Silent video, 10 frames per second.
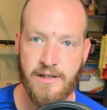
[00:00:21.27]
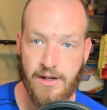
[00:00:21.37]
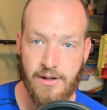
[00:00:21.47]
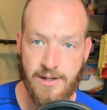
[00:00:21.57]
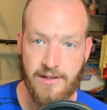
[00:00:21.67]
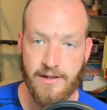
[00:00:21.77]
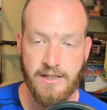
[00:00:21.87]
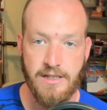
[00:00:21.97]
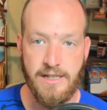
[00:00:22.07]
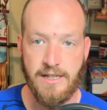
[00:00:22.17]
very
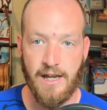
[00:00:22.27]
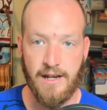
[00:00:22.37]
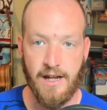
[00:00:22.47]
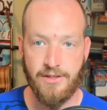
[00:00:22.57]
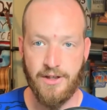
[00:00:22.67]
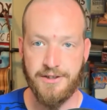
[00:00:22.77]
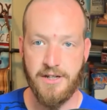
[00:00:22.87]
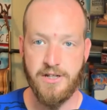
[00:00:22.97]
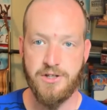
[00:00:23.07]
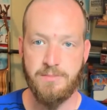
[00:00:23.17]
recently and I thought
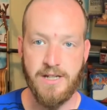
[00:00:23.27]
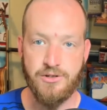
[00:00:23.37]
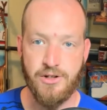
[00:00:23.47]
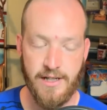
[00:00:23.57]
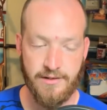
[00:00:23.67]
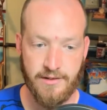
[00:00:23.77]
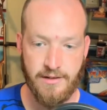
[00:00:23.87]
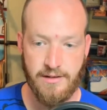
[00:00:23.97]
that it should be addressed.